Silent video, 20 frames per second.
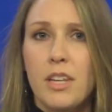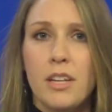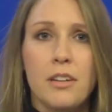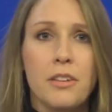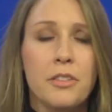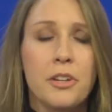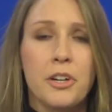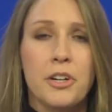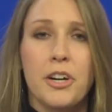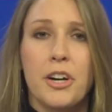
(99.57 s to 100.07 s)

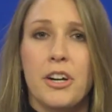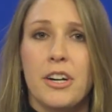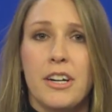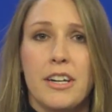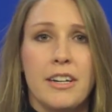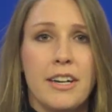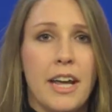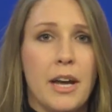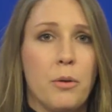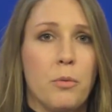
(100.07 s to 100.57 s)
their
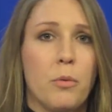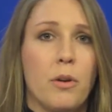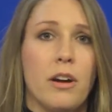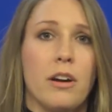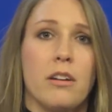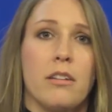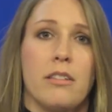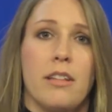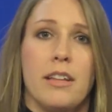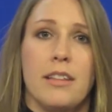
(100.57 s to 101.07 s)
current net
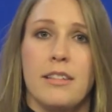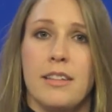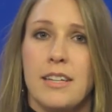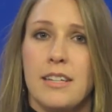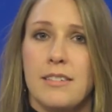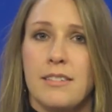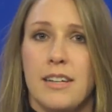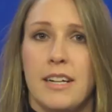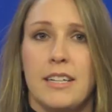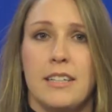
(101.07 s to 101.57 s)
worth, and
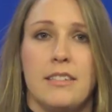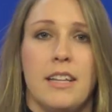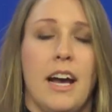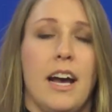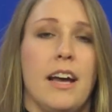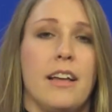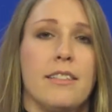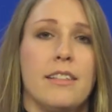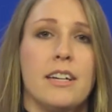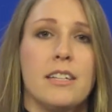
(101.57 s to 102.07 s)
things like
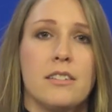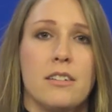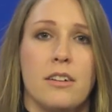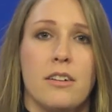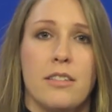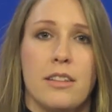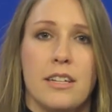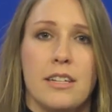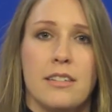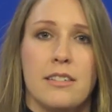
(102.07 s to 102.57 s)
that. And that's
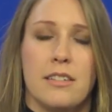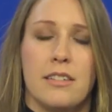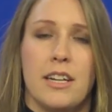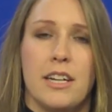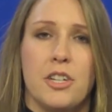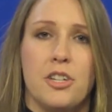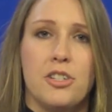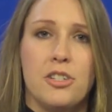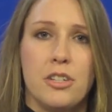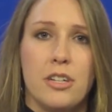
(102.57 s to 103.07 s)
all things that
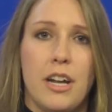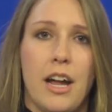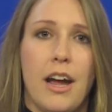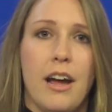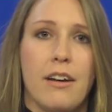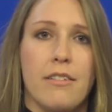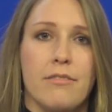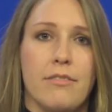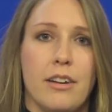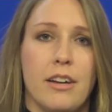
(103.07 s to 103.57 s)
they should
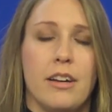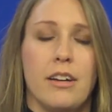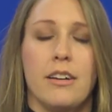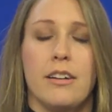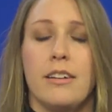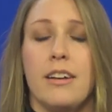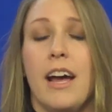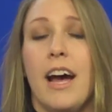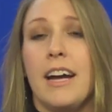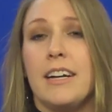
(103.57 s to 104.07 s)
have
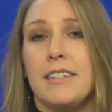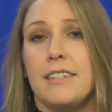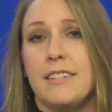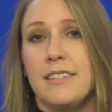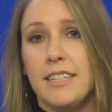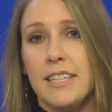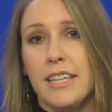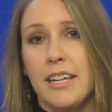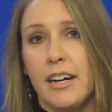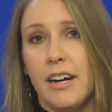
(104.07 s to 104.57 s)
an
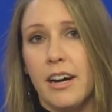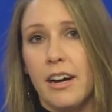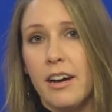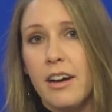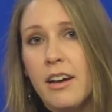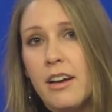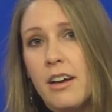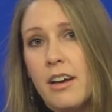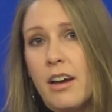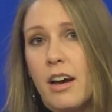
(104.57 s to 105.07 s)
idea
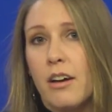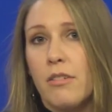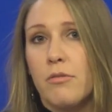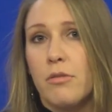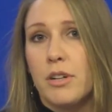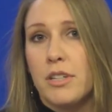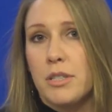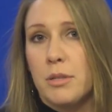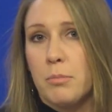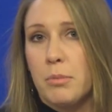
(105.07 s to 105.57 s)
of
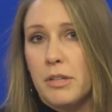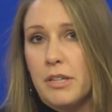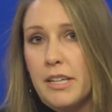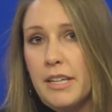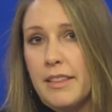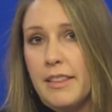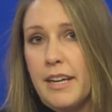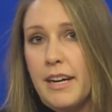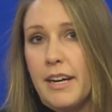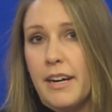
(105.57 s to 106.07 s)
what to put
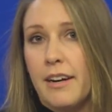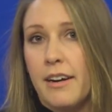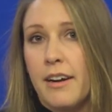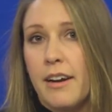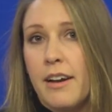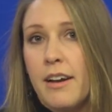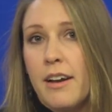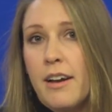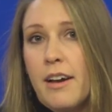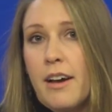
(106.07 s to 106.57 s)
in there.
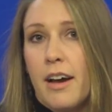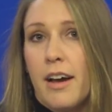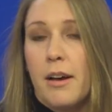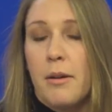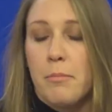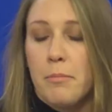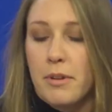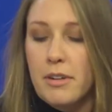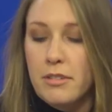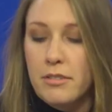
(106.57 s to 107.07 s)

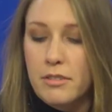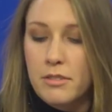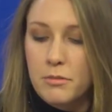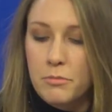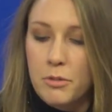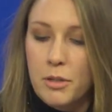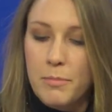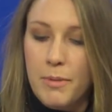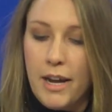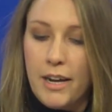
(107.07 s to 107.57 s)
But a little
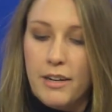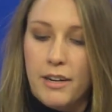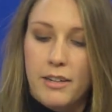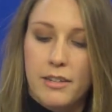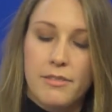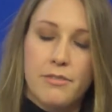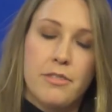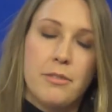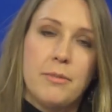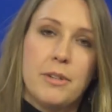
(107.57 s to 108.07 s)
more
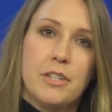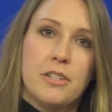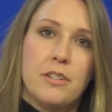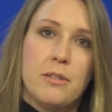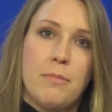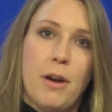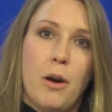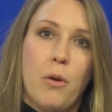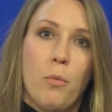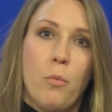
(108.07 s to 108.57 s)
background information
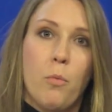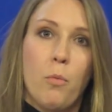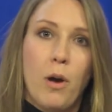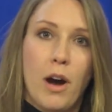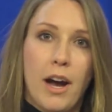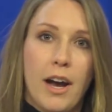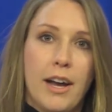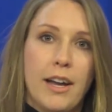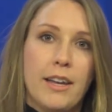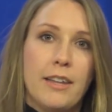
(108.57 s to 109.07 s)
about
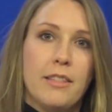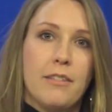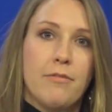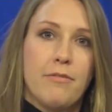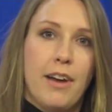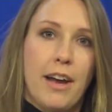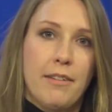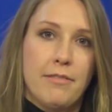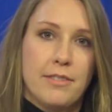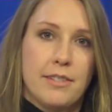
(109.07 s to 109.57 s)
why the
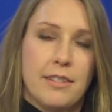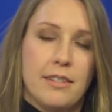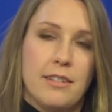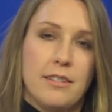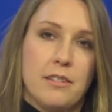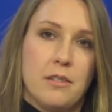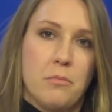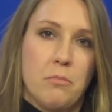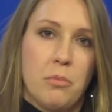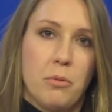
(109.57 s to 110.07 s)
FAFSA
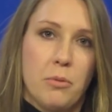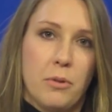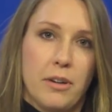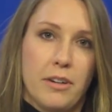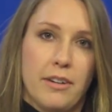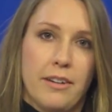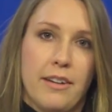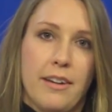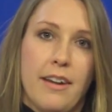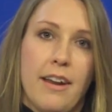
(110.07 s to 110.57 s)
is
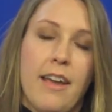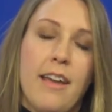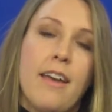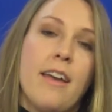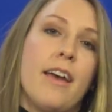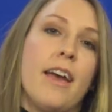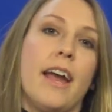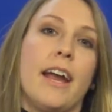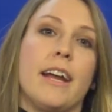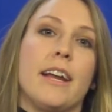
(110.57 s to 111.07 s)
important.
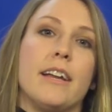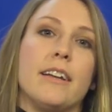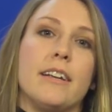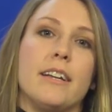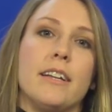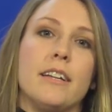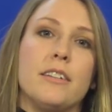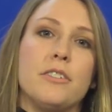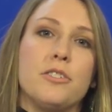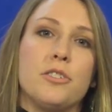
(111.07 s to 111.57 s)
And
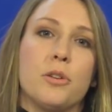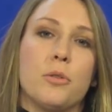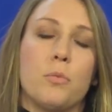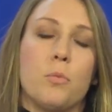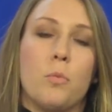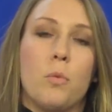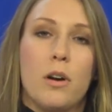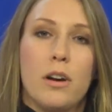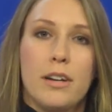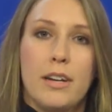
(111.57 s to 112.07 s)
it is your
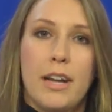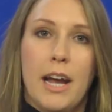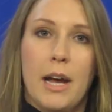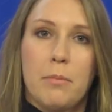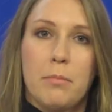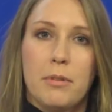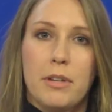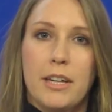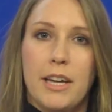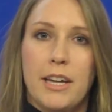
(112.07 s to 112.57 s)
one
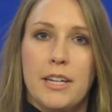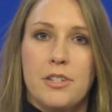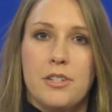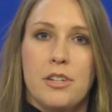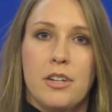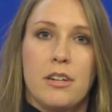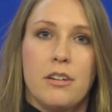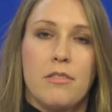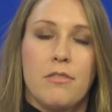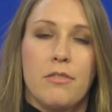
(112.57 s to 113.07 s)

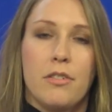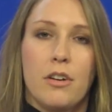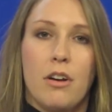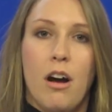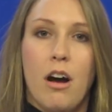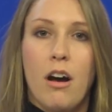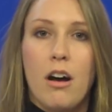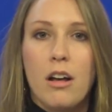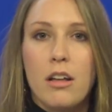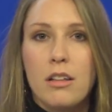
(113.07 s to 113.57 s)
application
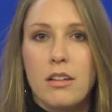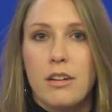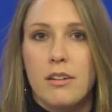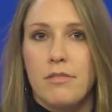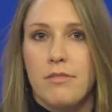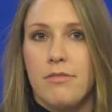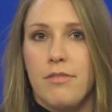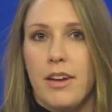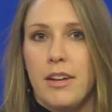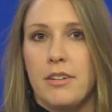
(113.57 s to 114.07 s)
for all
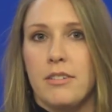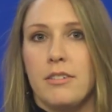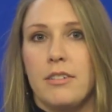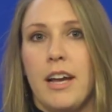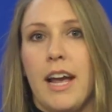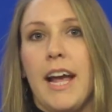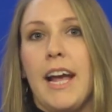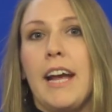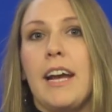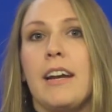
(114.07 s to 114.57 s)
of federal
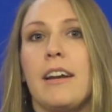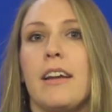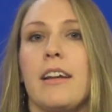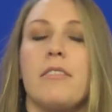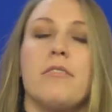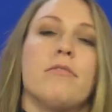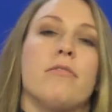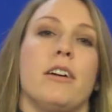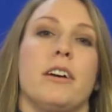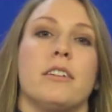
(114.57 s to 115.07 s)
aid,
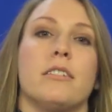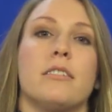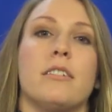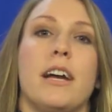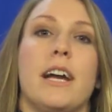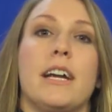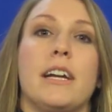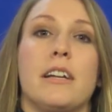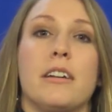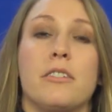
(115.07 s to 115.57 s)
and federal
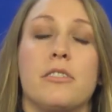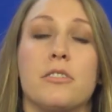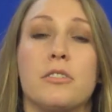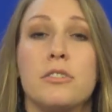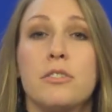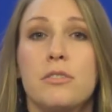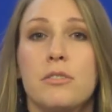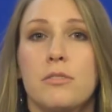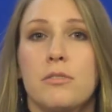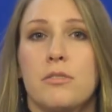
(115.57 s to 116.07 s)
aid
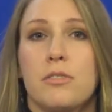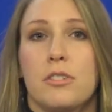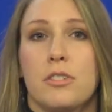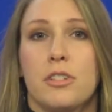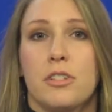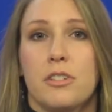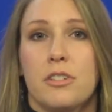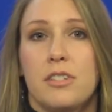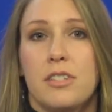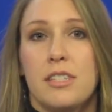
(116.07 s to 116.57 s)
includes
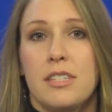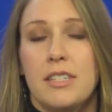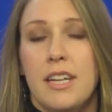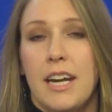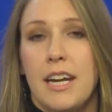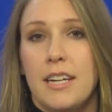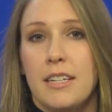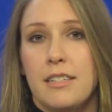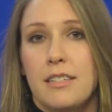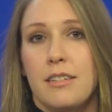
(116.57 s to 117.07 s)
your
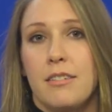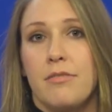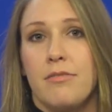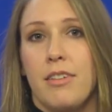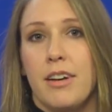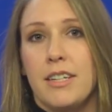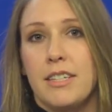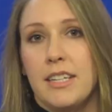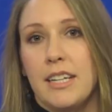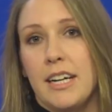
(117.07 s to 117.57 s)
state
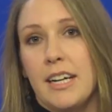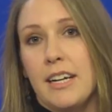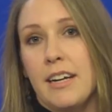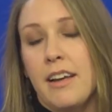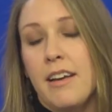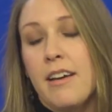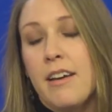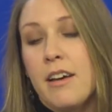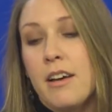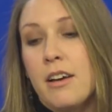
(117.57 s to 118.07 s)

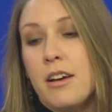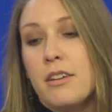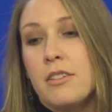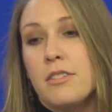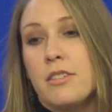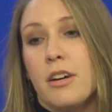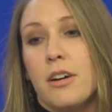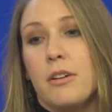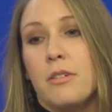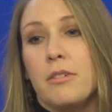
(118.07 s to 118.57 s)
funding.
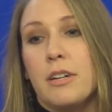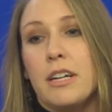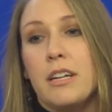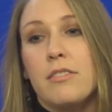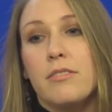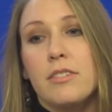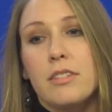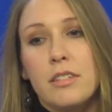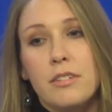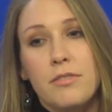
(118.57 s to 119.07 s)
So
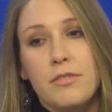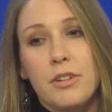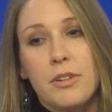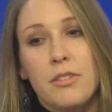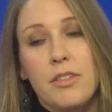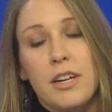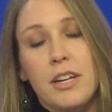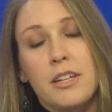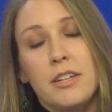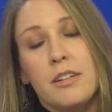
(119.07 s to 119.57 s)
even if you
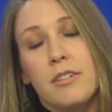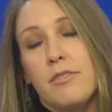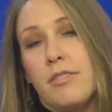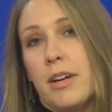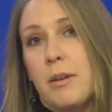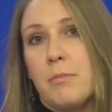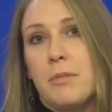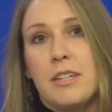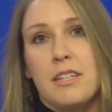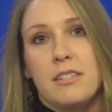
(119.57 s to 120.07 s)
think your
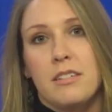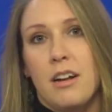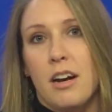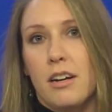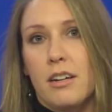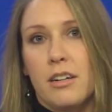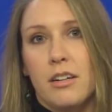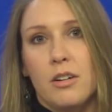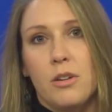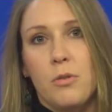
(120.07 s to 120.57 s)
family is
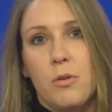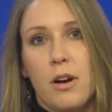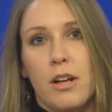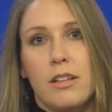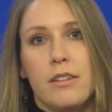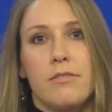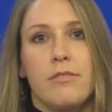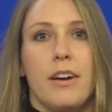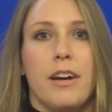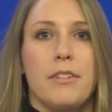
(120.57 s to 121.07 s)
not going to
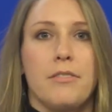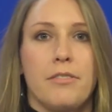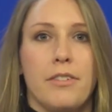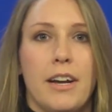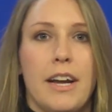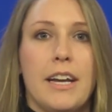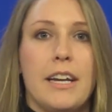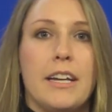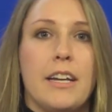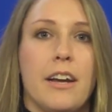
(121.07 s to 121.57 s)
qualify for
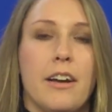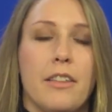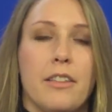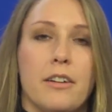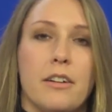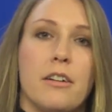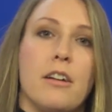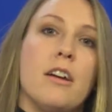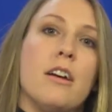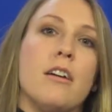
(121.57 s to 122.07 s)
any
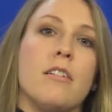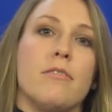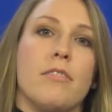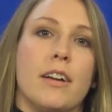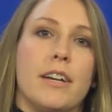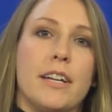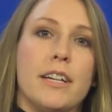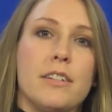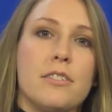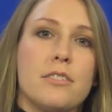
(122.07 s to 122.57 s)
other
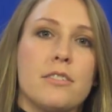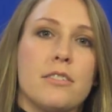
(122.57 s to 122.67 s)
financial